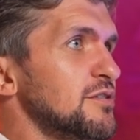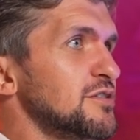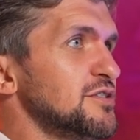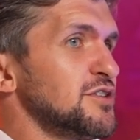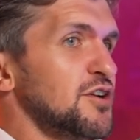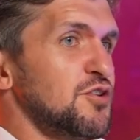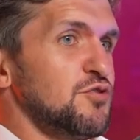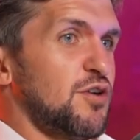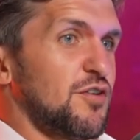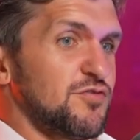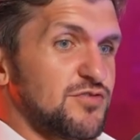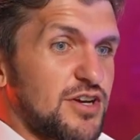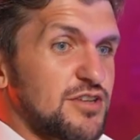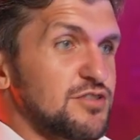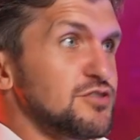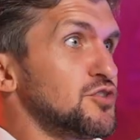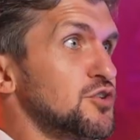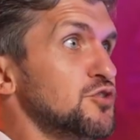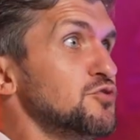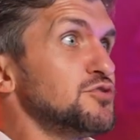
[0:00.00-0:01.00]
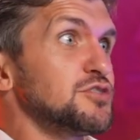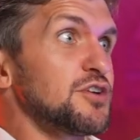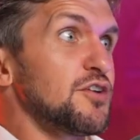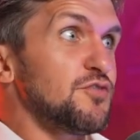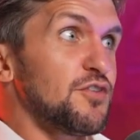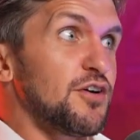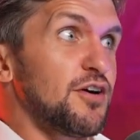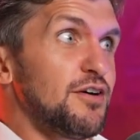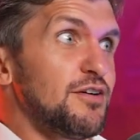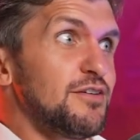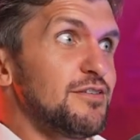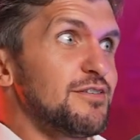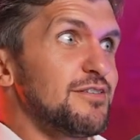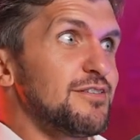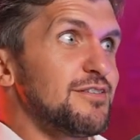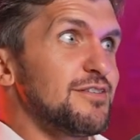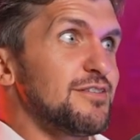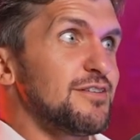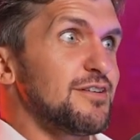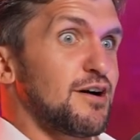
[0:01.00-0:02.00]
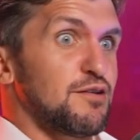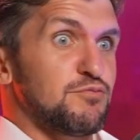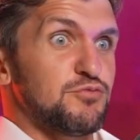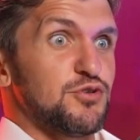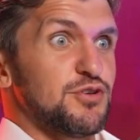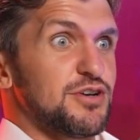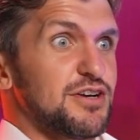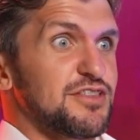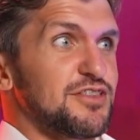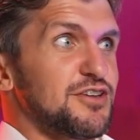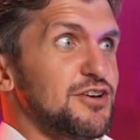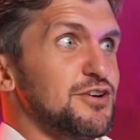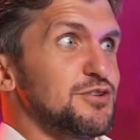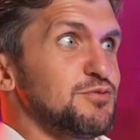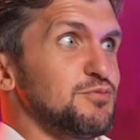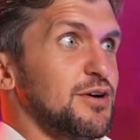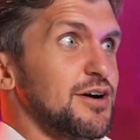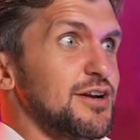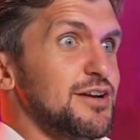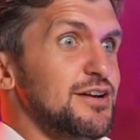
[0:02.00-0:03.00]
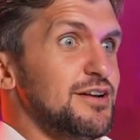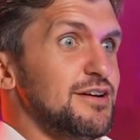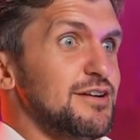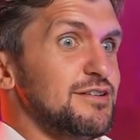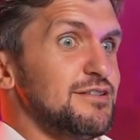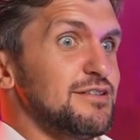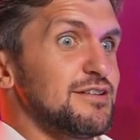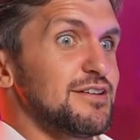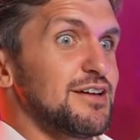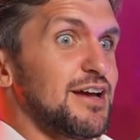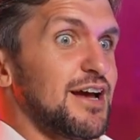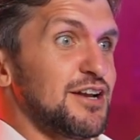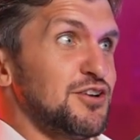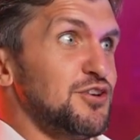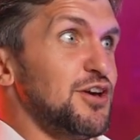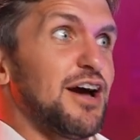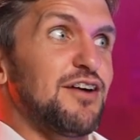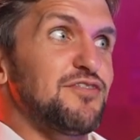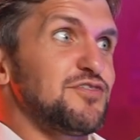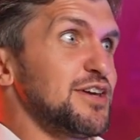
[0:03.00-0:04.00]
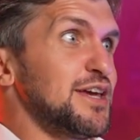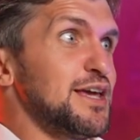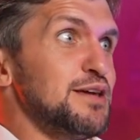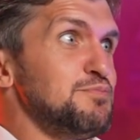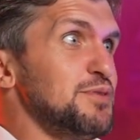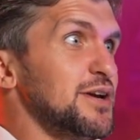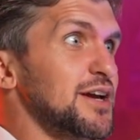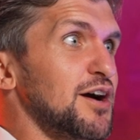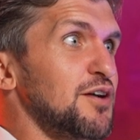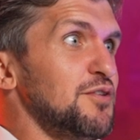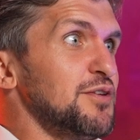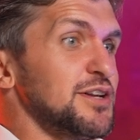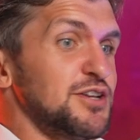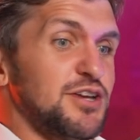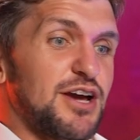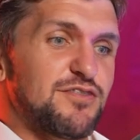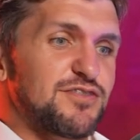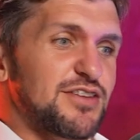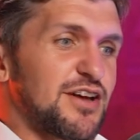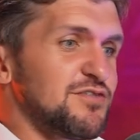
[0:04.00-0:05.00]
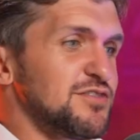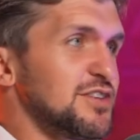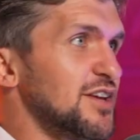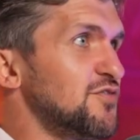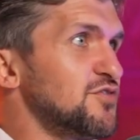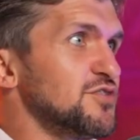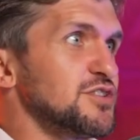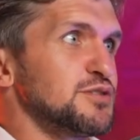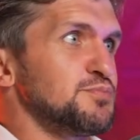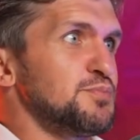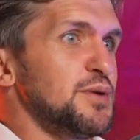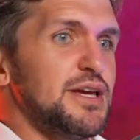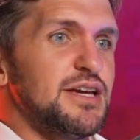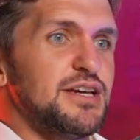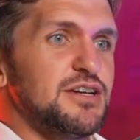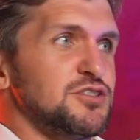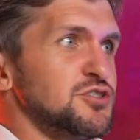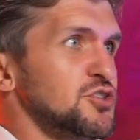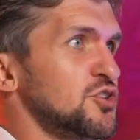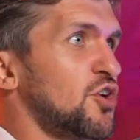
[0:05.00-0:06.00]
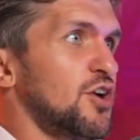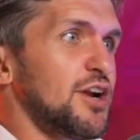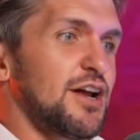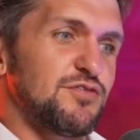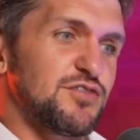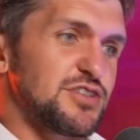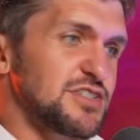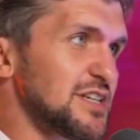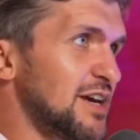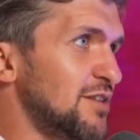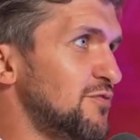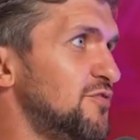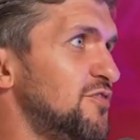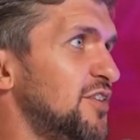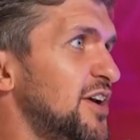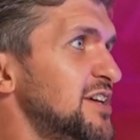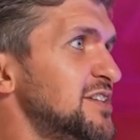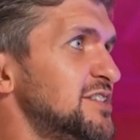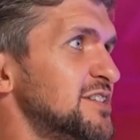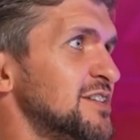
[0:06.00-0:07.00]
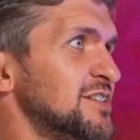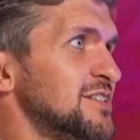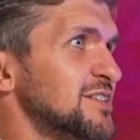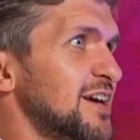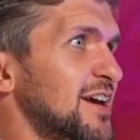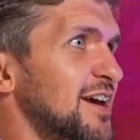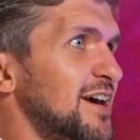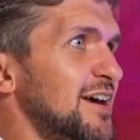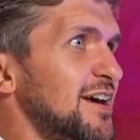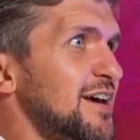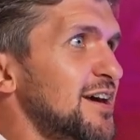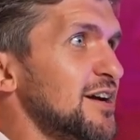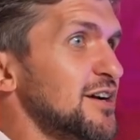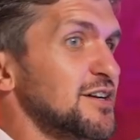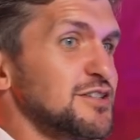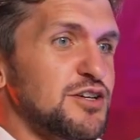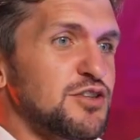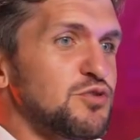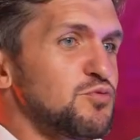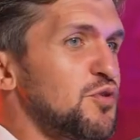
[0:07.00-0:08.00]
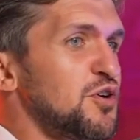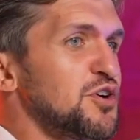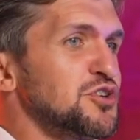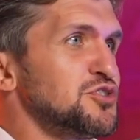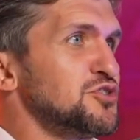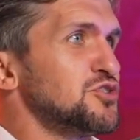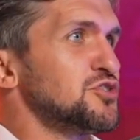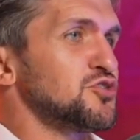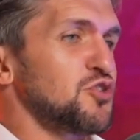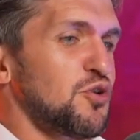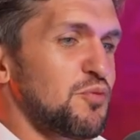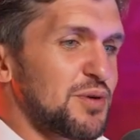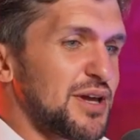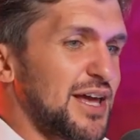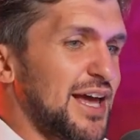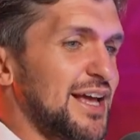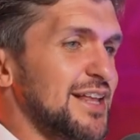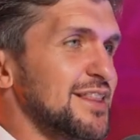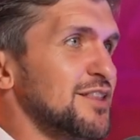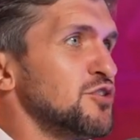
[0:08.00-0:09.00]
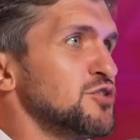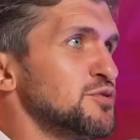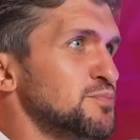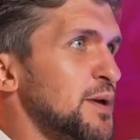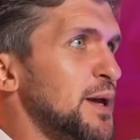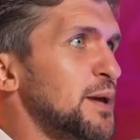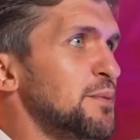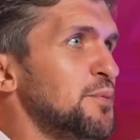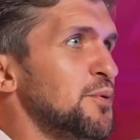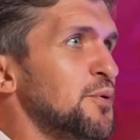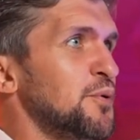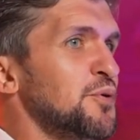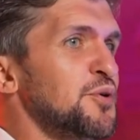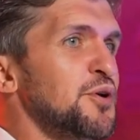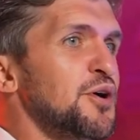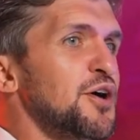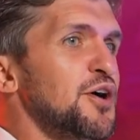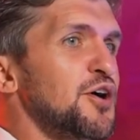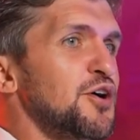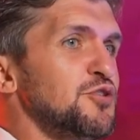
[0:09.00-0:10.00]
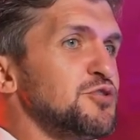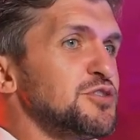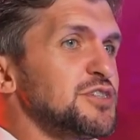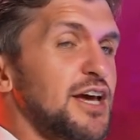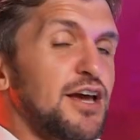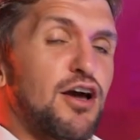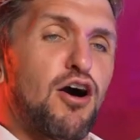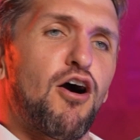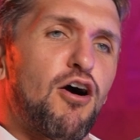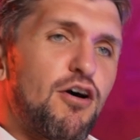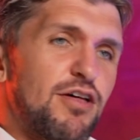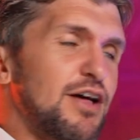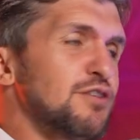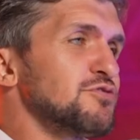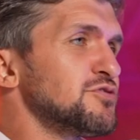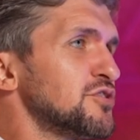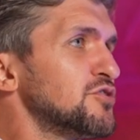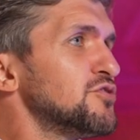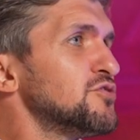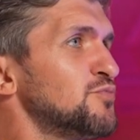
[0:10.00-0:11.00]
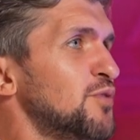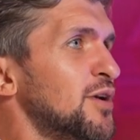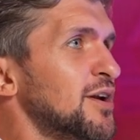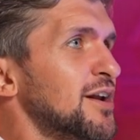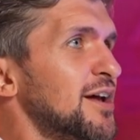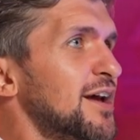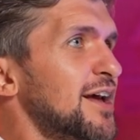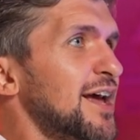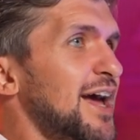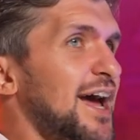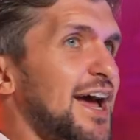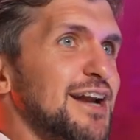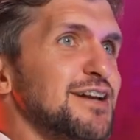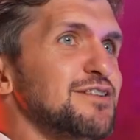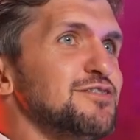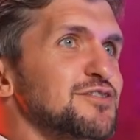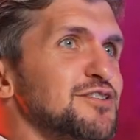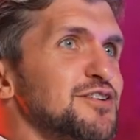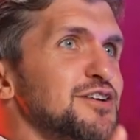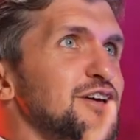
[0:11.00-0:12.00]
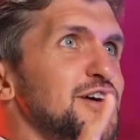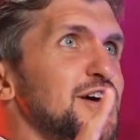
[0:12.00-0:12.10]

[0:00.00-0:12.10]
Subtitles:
So I've done 2 so far. I'm doing a 3rd one, and you have to keep it going. You have to have different speakers. You can't have the same faces, because otherwise you stop getting those people who say, "Oh, that was a good one," and